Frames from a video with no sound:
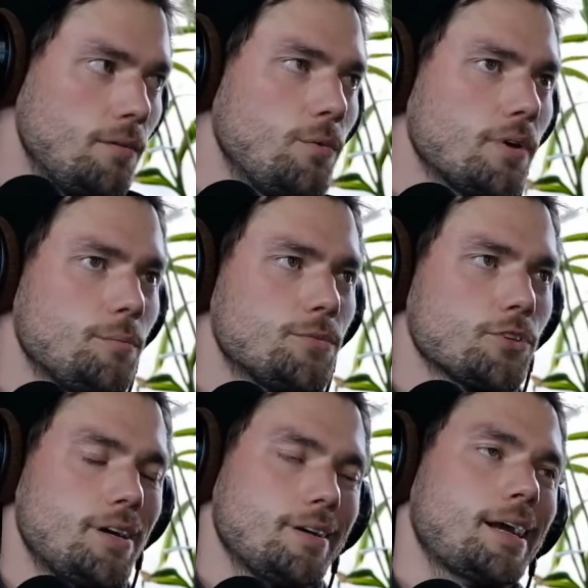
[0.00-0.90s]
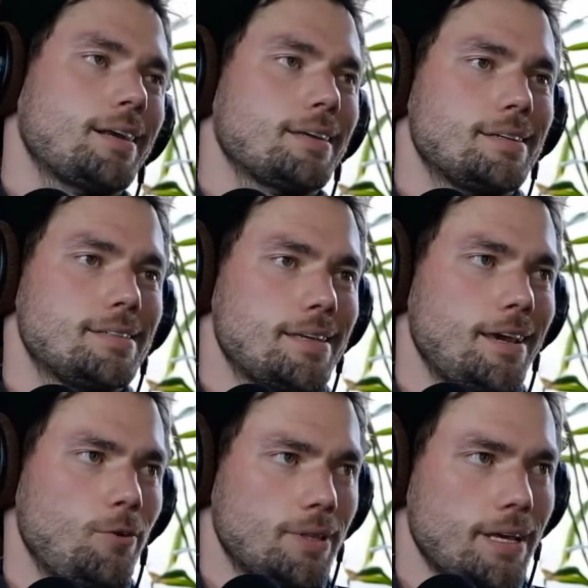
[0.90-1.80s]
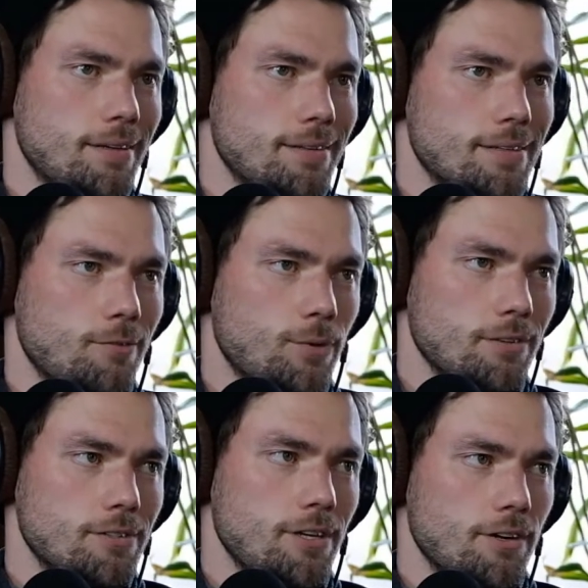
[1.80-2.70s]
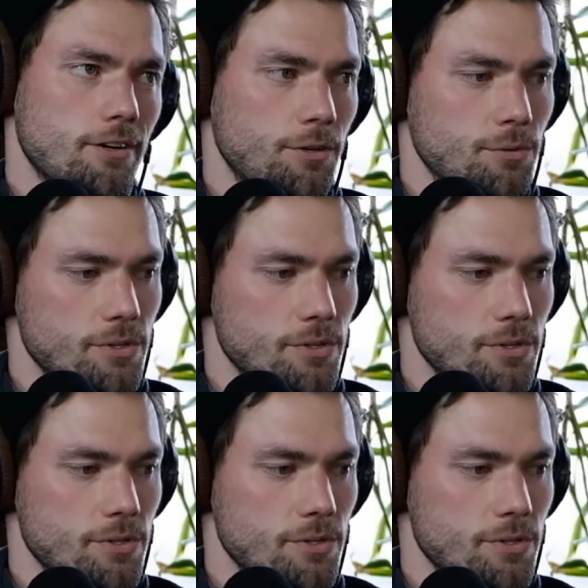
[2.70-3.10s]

And what I'm trying to kind of say with that is that when I was younger,